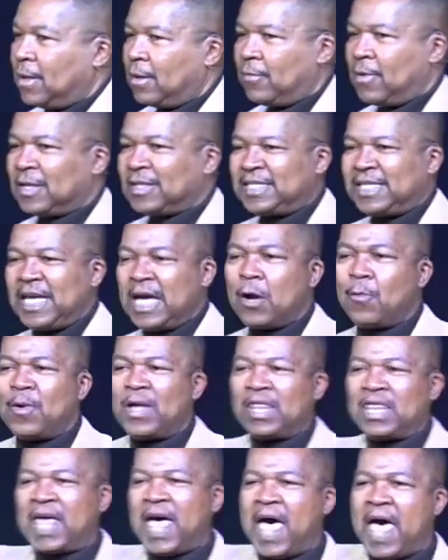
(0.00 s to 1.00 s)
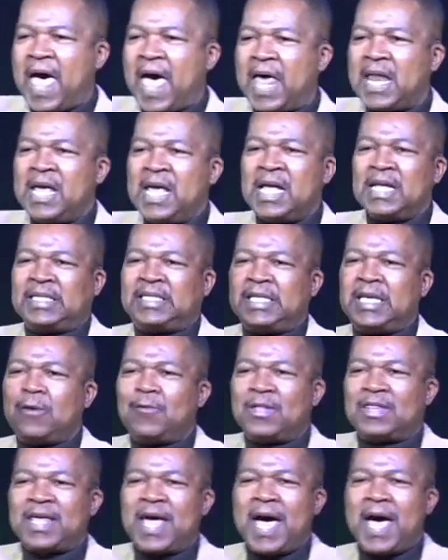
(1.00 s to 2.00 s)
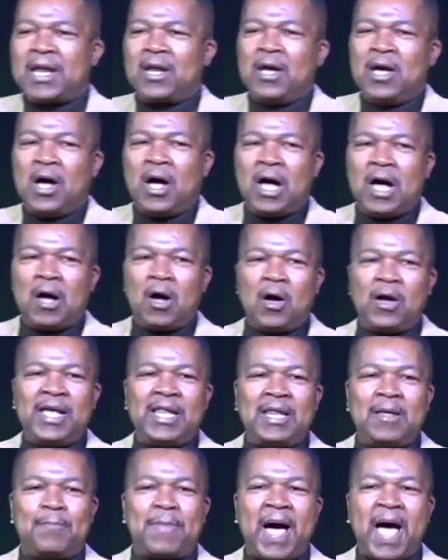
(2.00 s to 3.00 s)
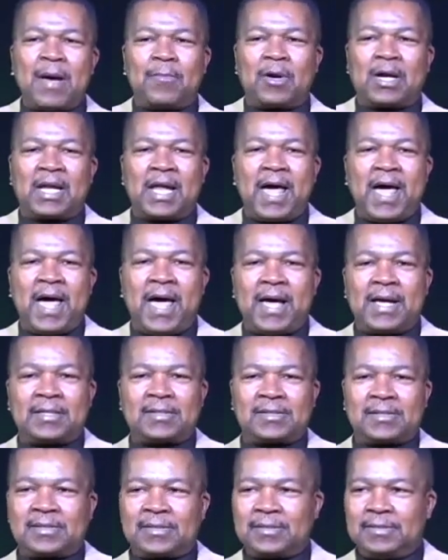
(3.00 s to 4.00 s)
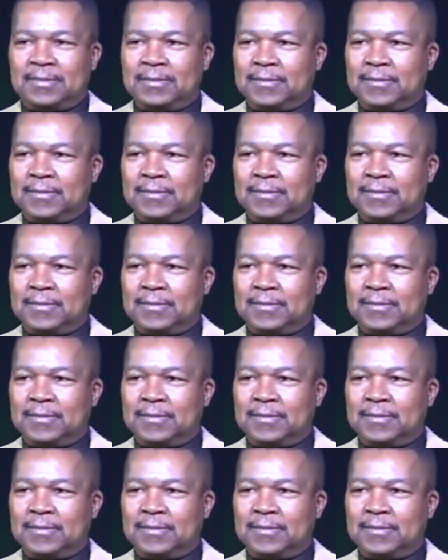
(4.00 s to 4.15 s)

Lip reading: Well, deal with that. Deal with that in the Bible class